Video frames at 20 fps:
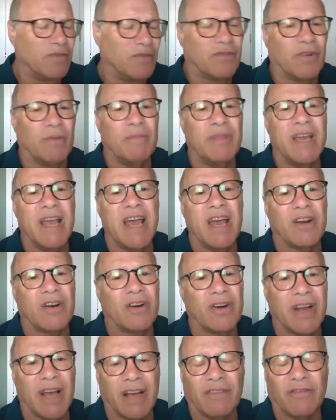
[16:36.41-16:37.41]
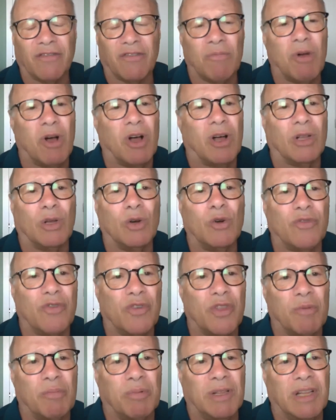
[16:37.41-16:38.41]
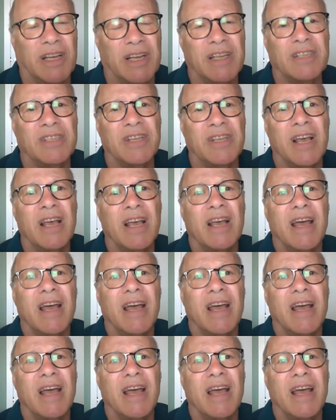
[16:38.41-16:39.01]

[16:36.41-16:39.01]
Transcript: from the internet, from all over the place,